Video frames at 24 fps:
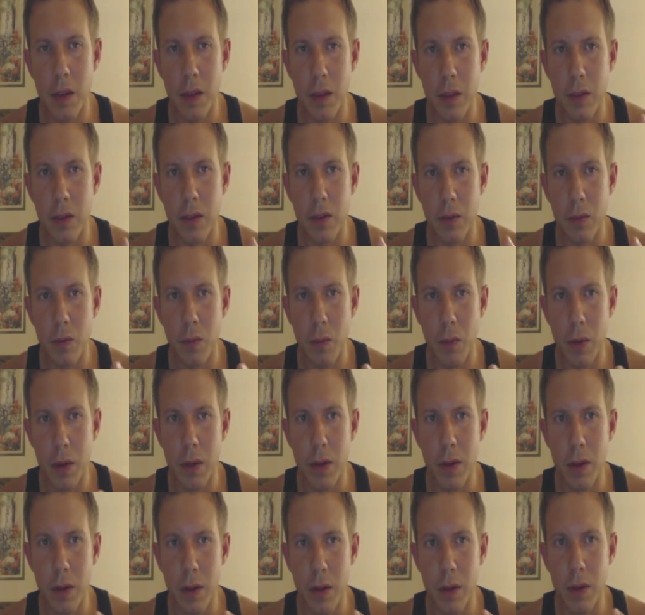it is
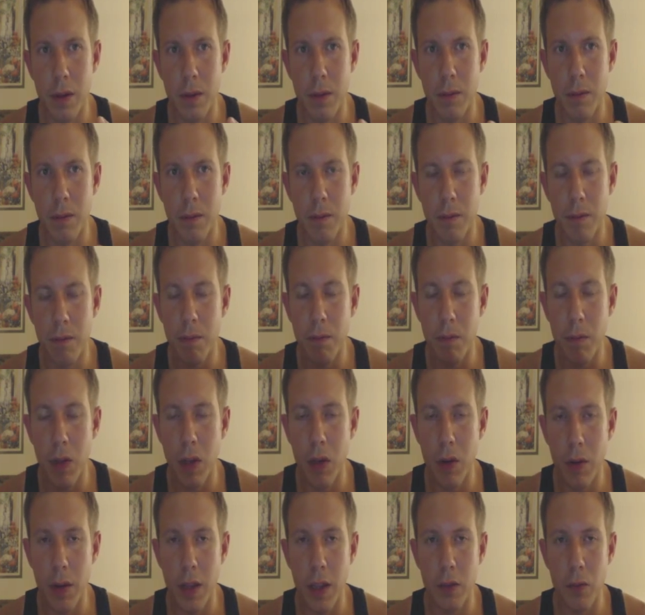one of the,
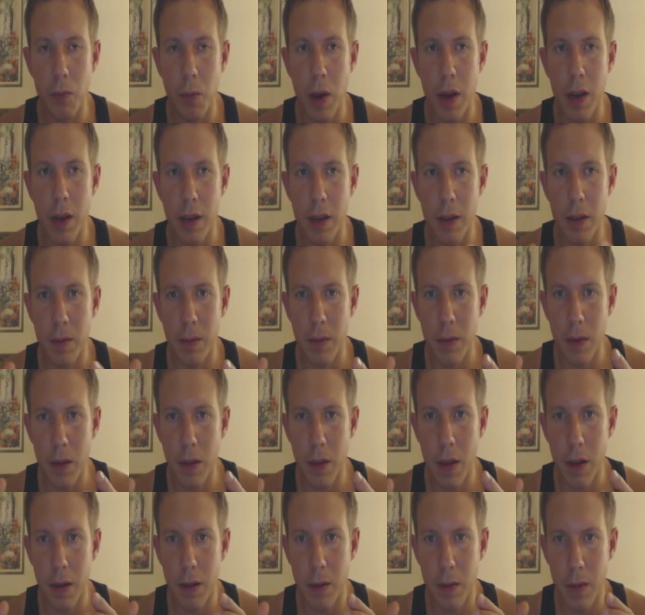that's why
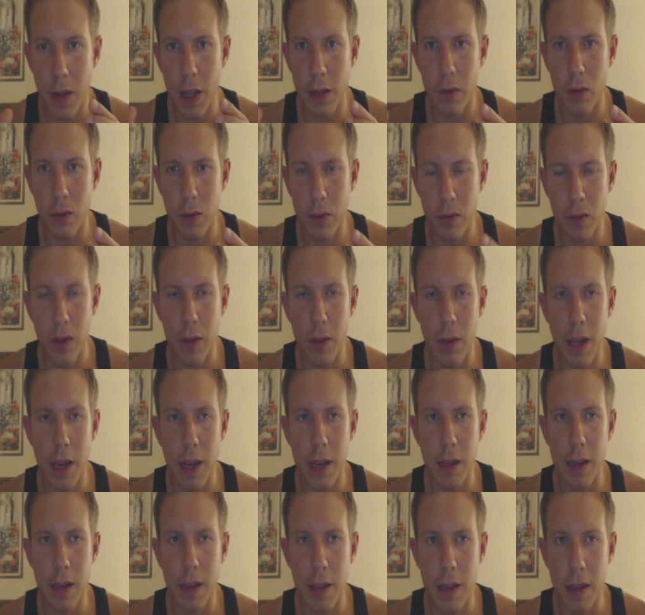natural
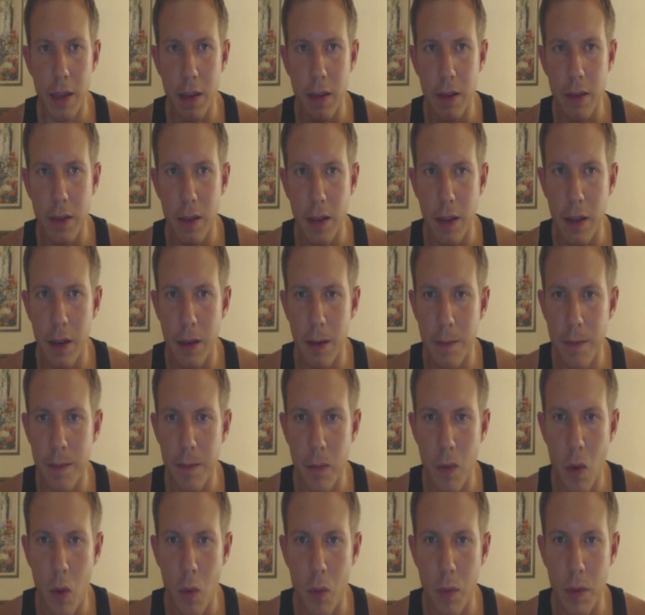sunlight is
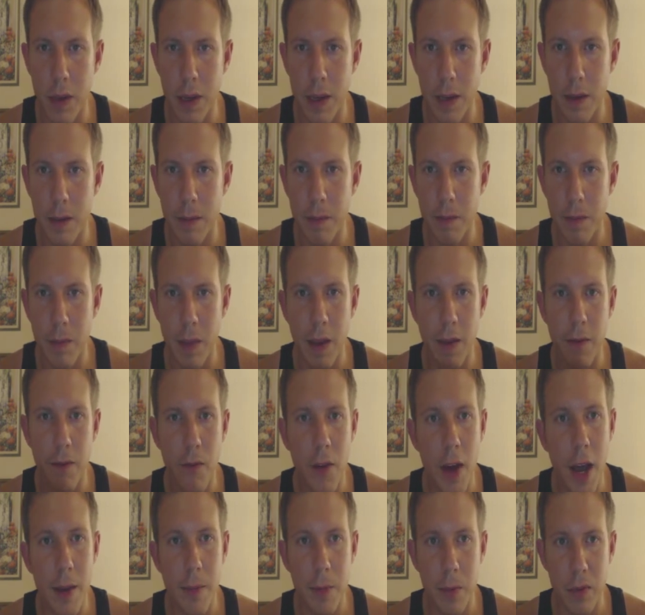only
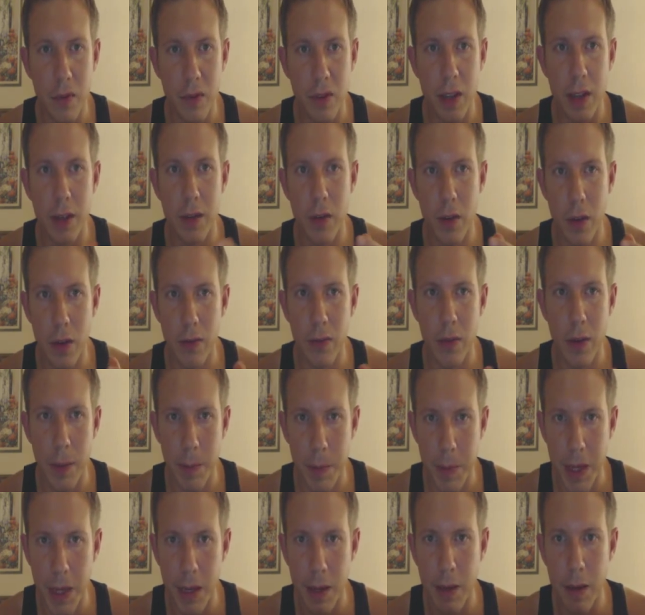like 5%
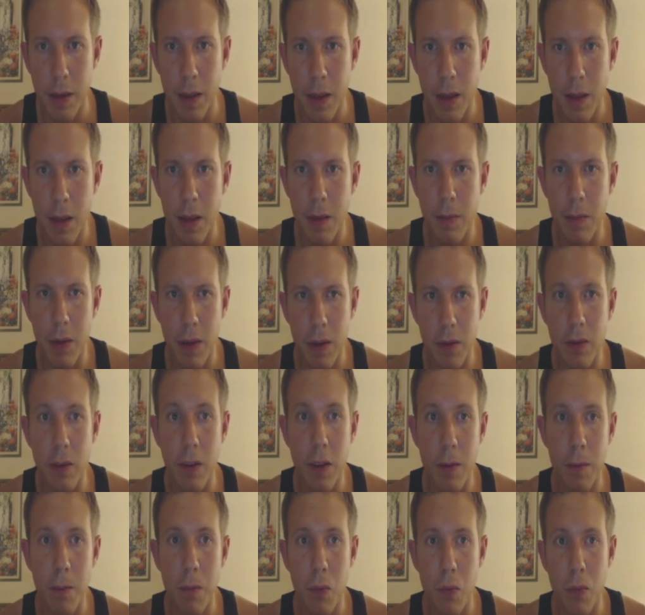UVB
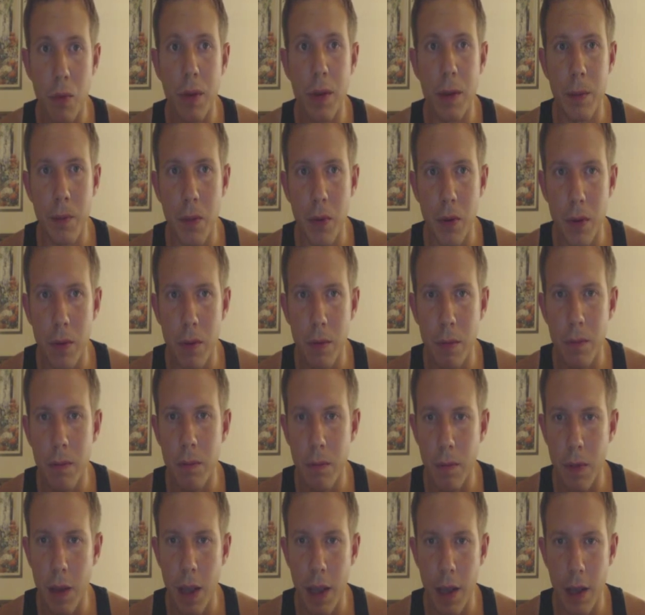because it could really
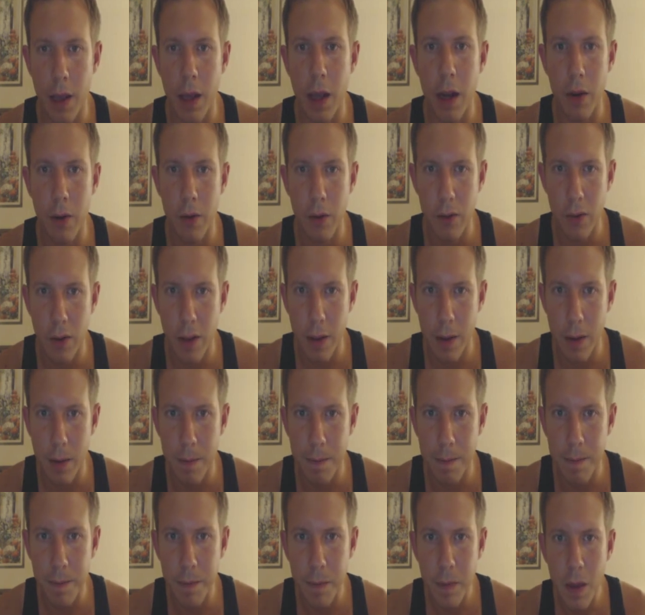burn the heck out of your
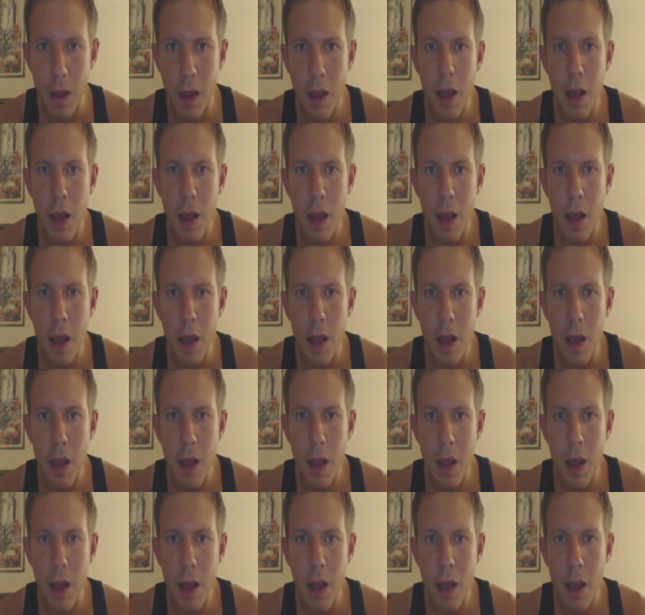skin.